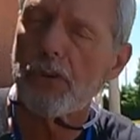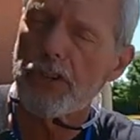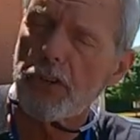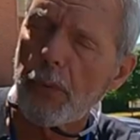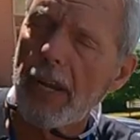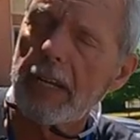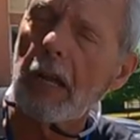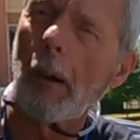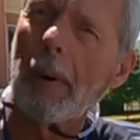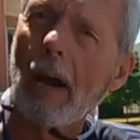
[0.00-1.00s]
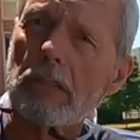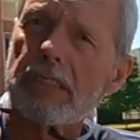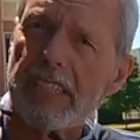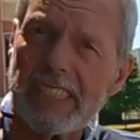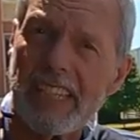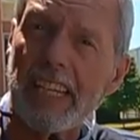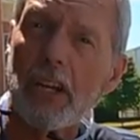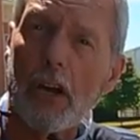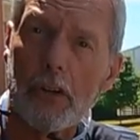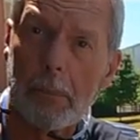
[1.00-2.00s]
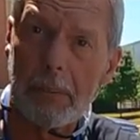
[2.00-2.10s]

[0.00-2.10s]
generate about 1,600